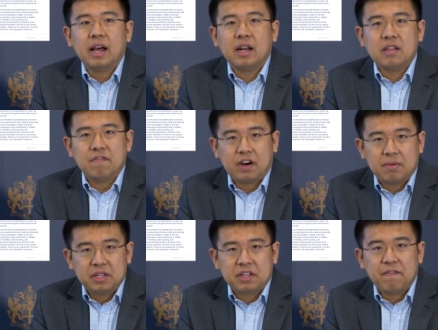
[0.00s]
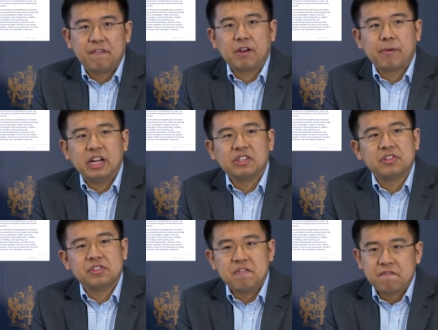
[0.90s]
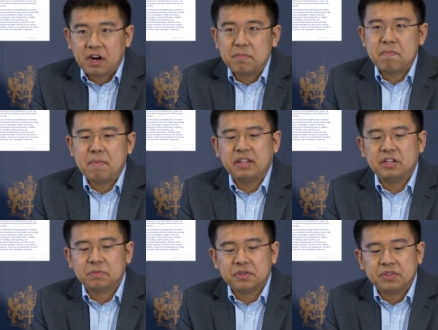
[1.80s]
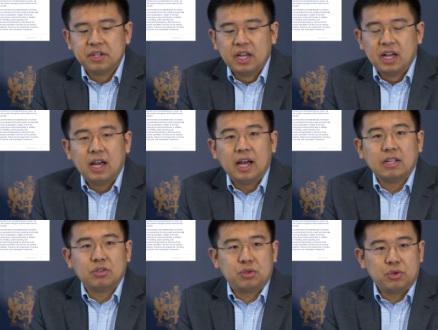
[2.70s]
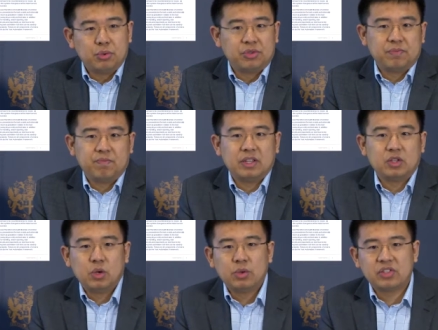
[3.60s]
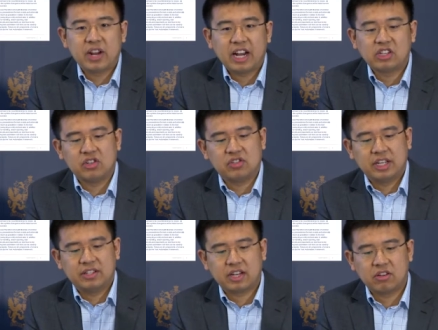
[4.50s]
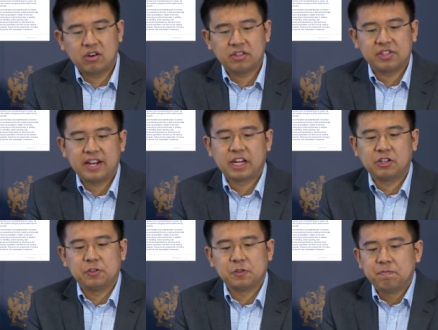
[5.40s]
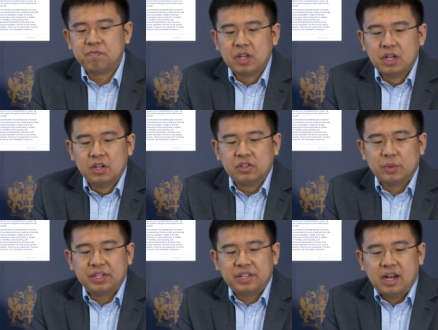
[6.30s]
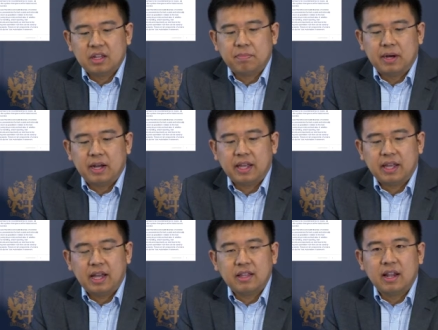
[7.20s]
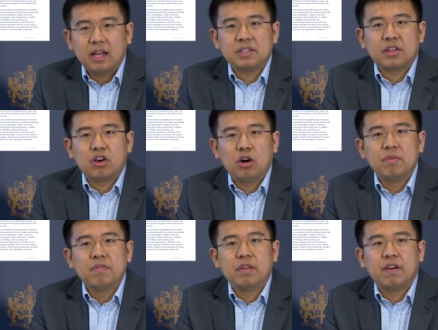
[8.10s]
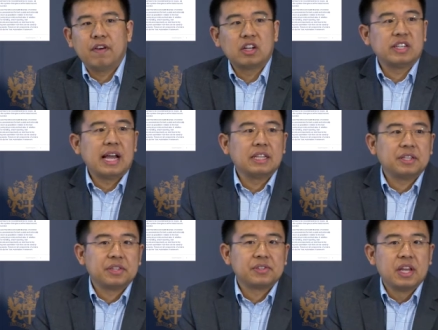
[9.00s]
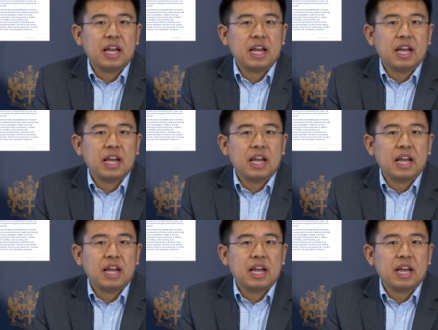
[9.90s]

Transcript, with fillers: and environment configurations, environment management, uh, and tools, uh, tool selections, and technology selections. So we start by analyzing the common uh, functionalities